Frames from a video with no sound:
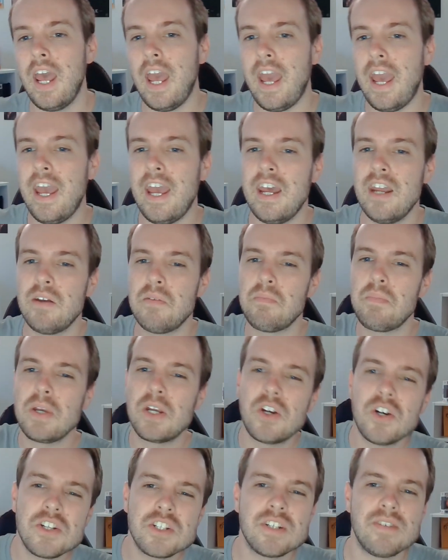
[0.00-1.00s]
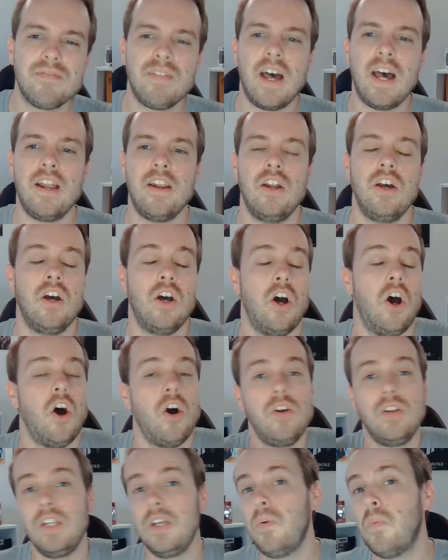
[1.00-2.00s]
and because of that,
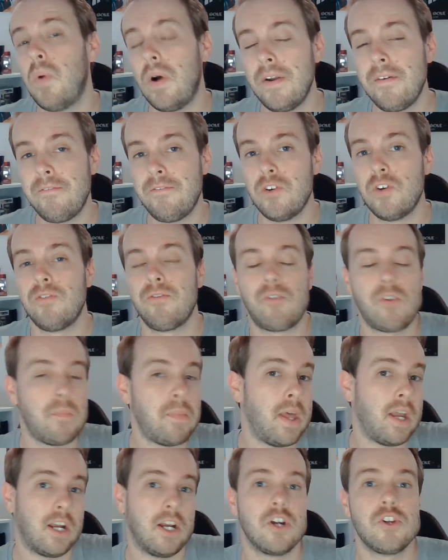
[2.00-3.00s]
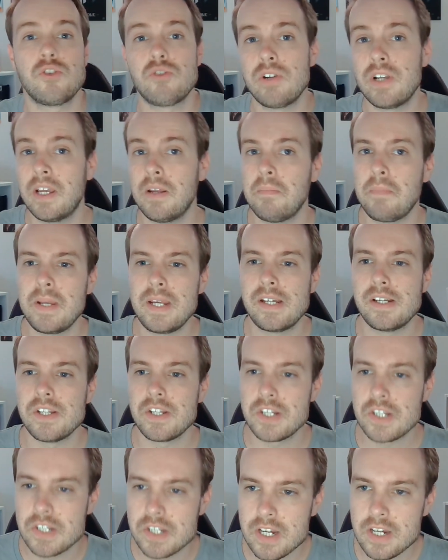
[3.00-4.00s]
only one film from that country can be
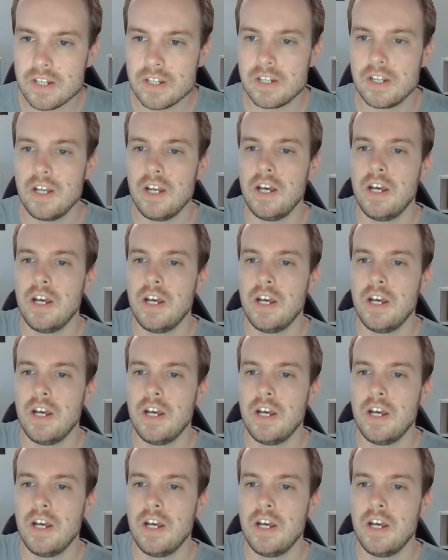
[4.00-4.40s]
considered.